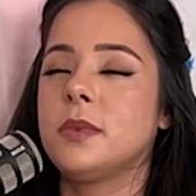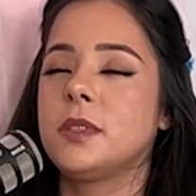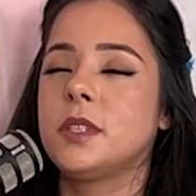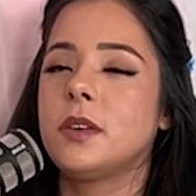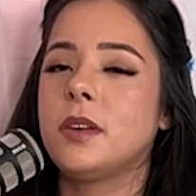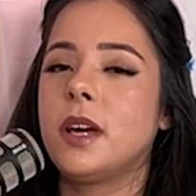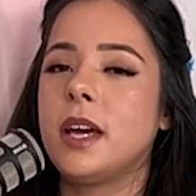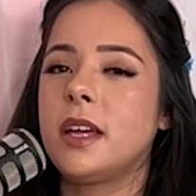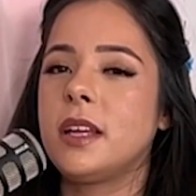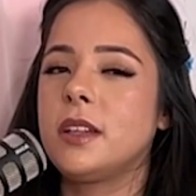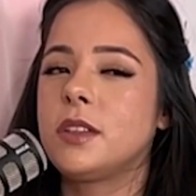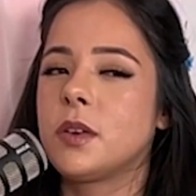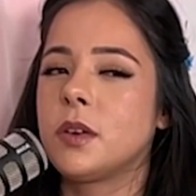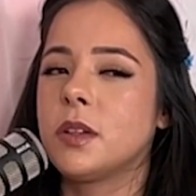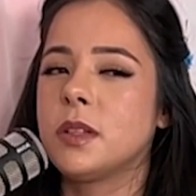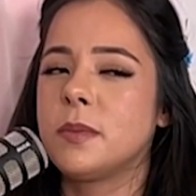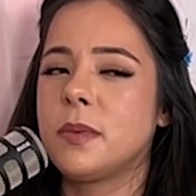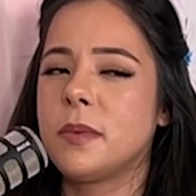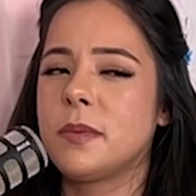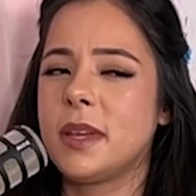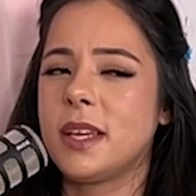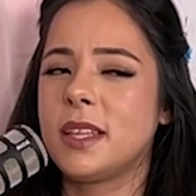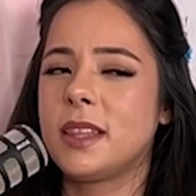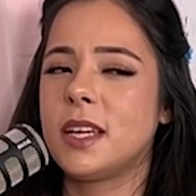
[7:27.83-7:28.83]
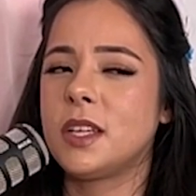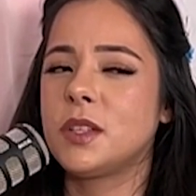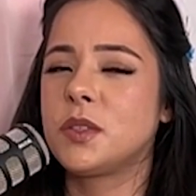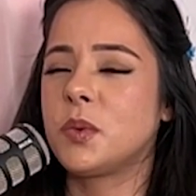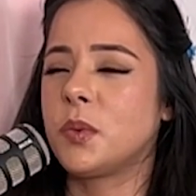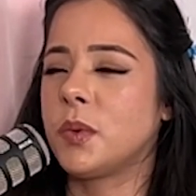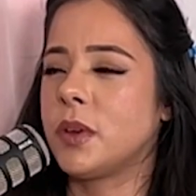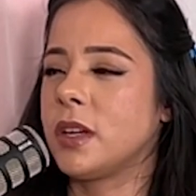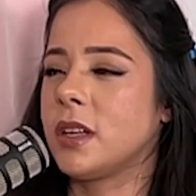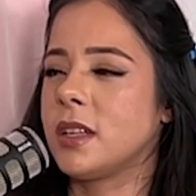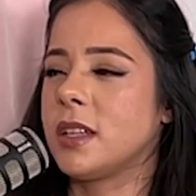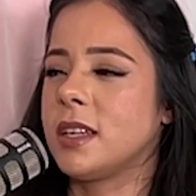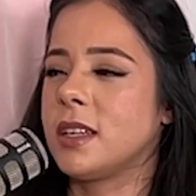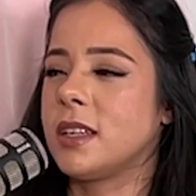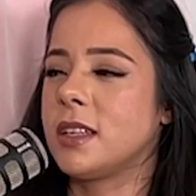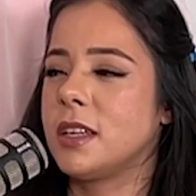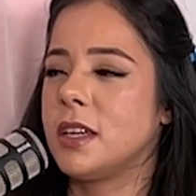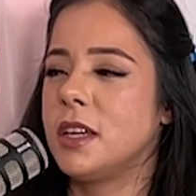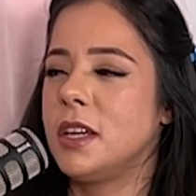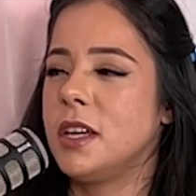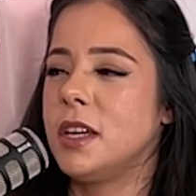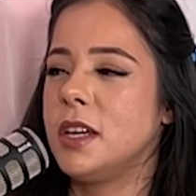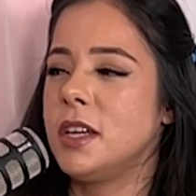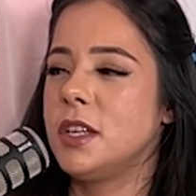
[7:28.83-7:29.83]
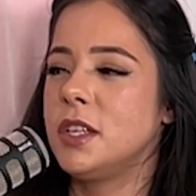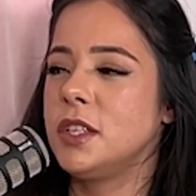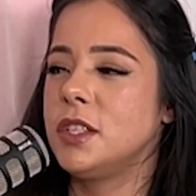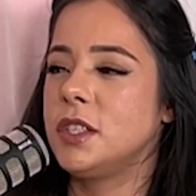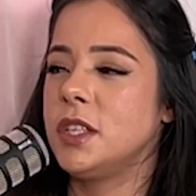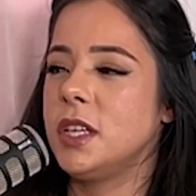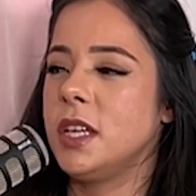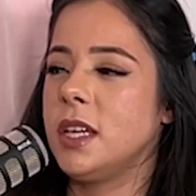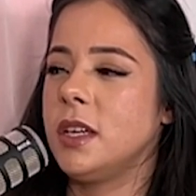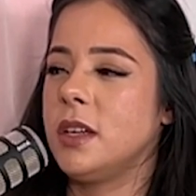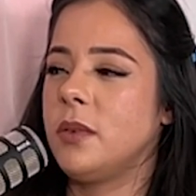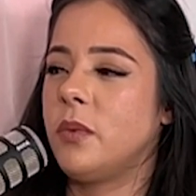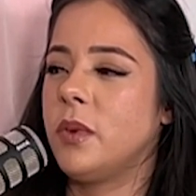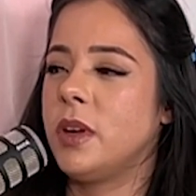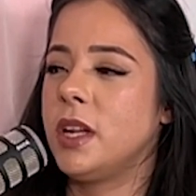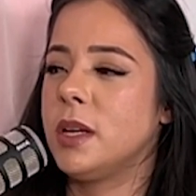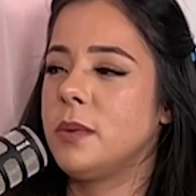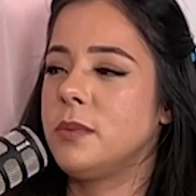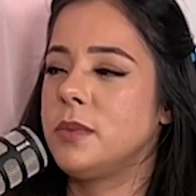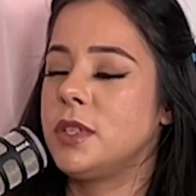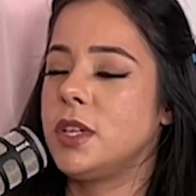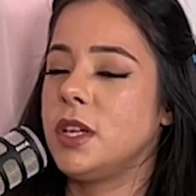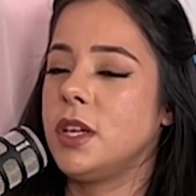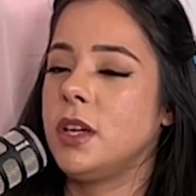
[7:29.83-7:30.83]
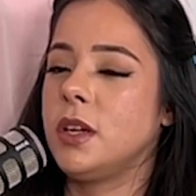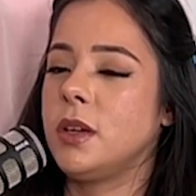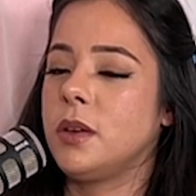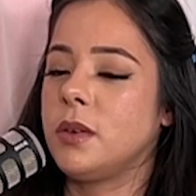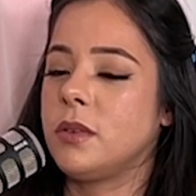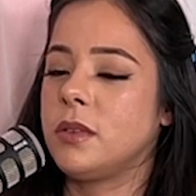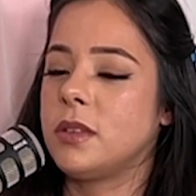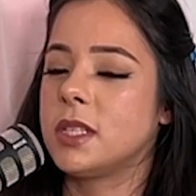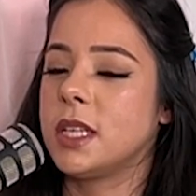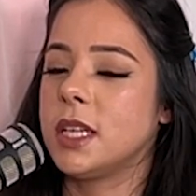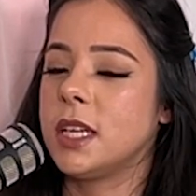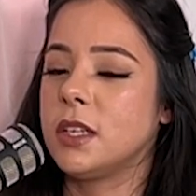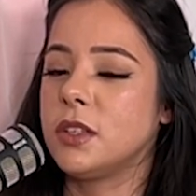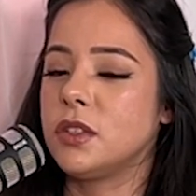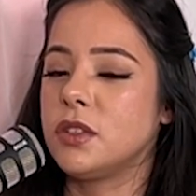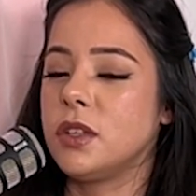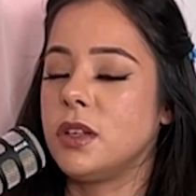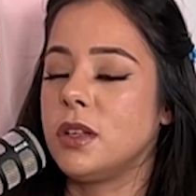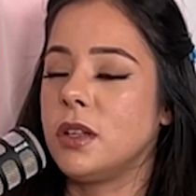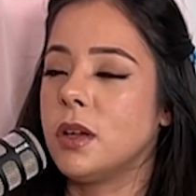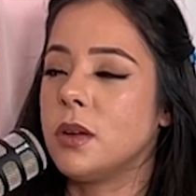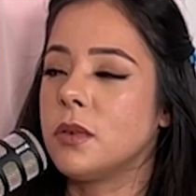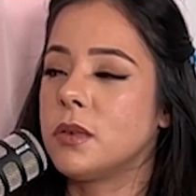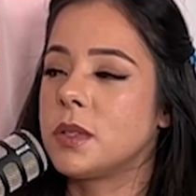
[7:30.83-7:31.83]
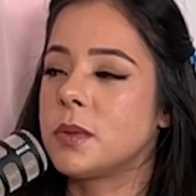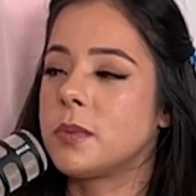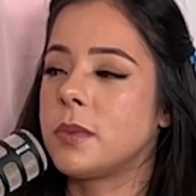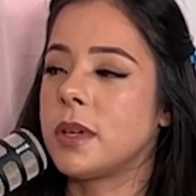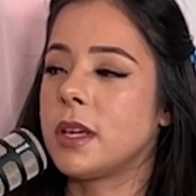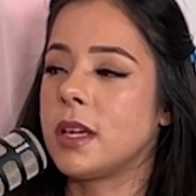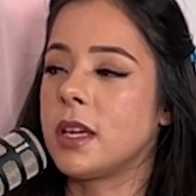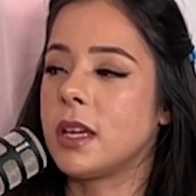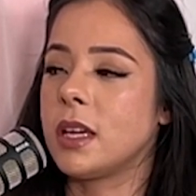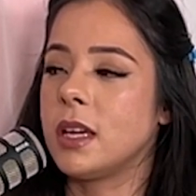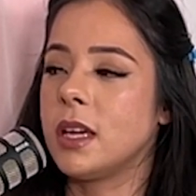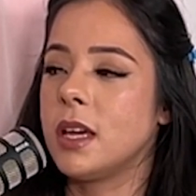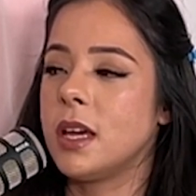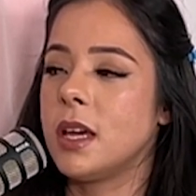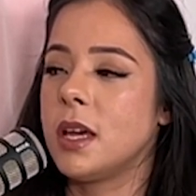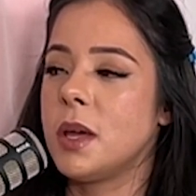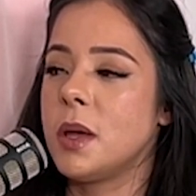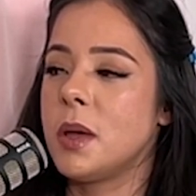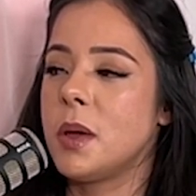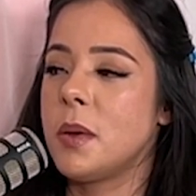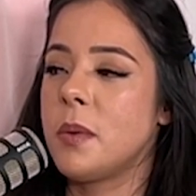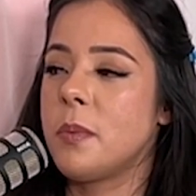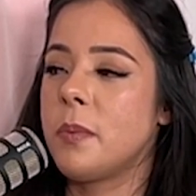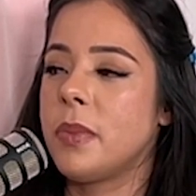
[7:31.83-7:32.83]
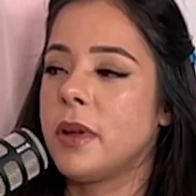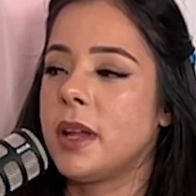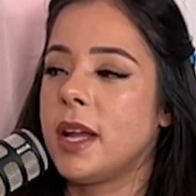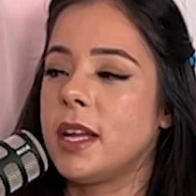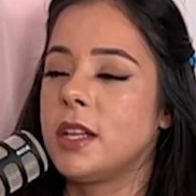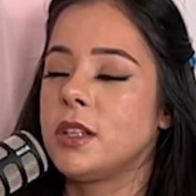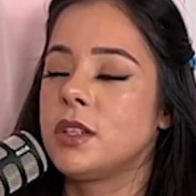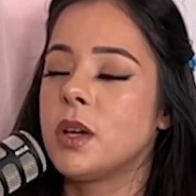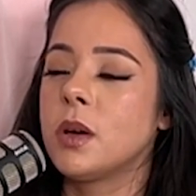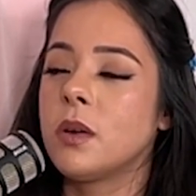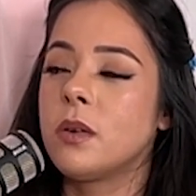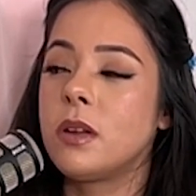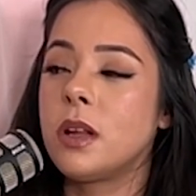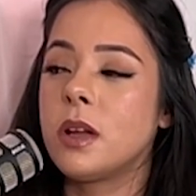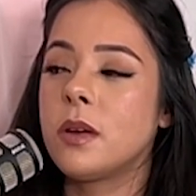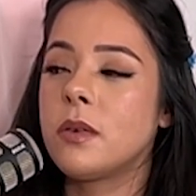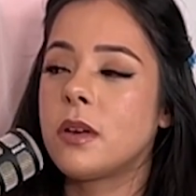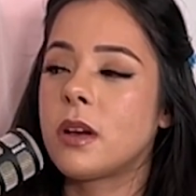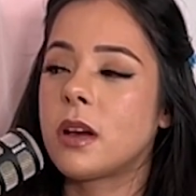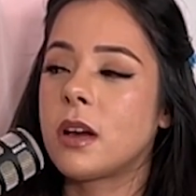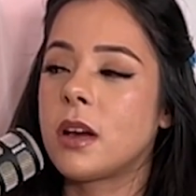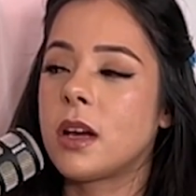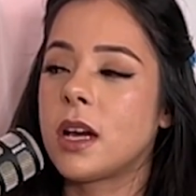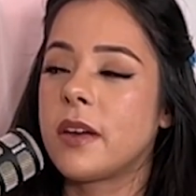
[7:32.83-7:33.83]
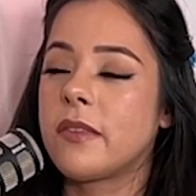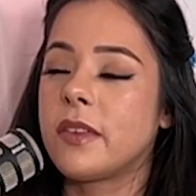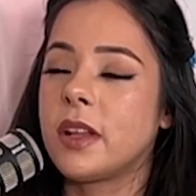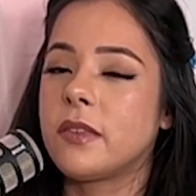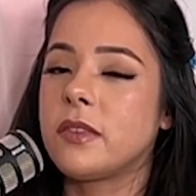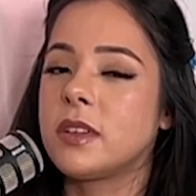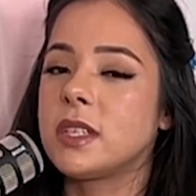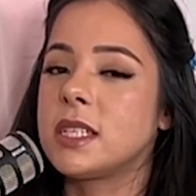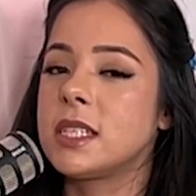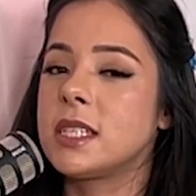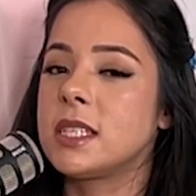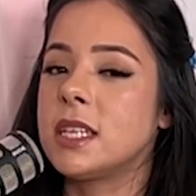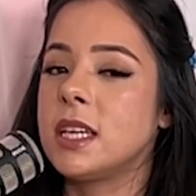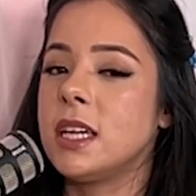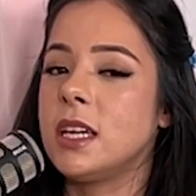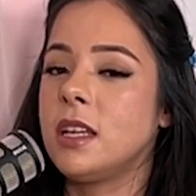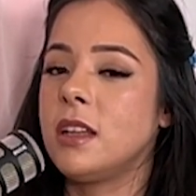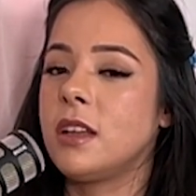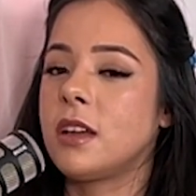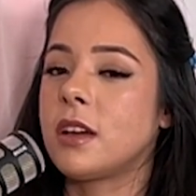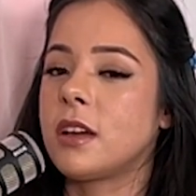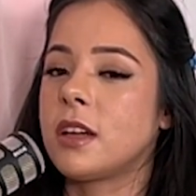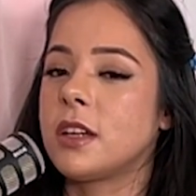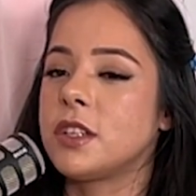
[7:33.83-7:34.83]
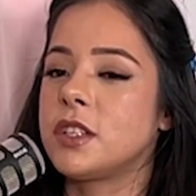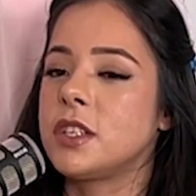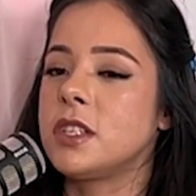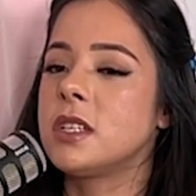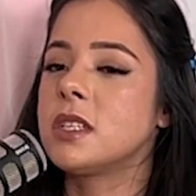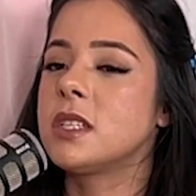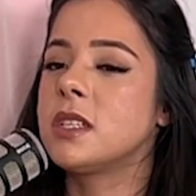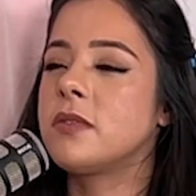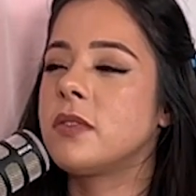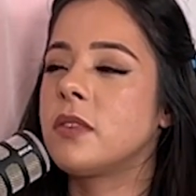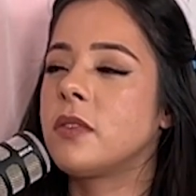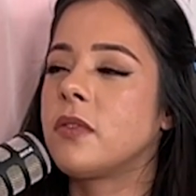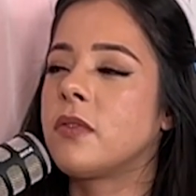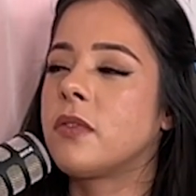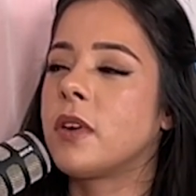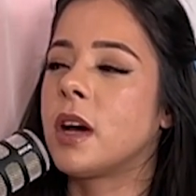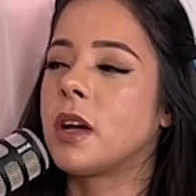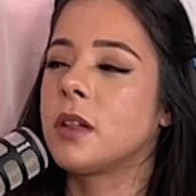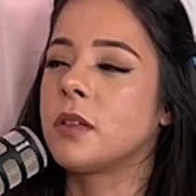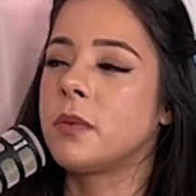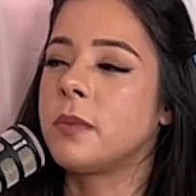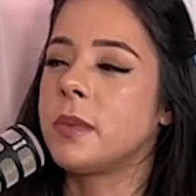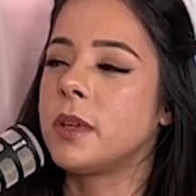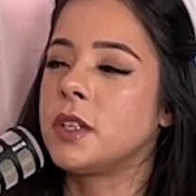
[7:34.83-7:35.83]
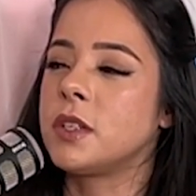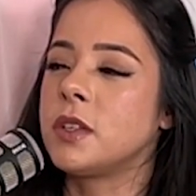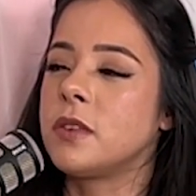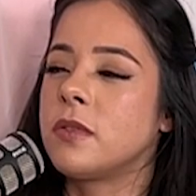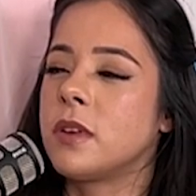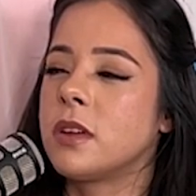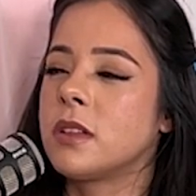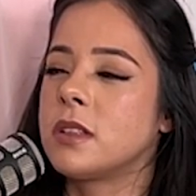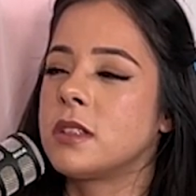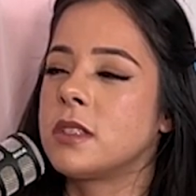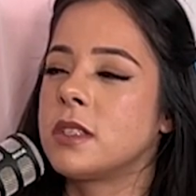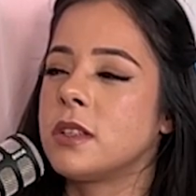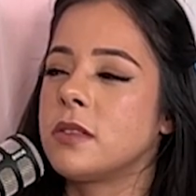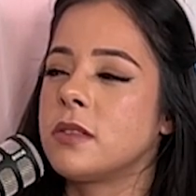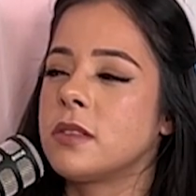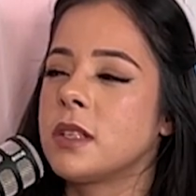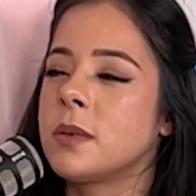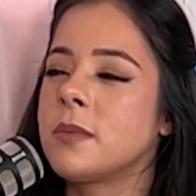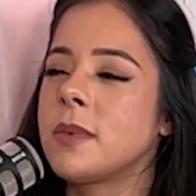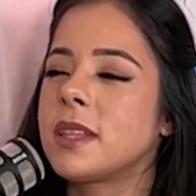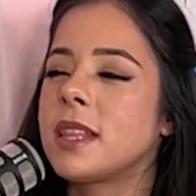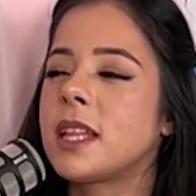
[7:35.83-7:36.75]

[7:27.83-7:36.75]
So I told him, I'm like, that's weird. Like, she went up to you saying she knows me, but I don't know her. I've never seen her, and she doesn't even follow me. She follows you. So I'm like,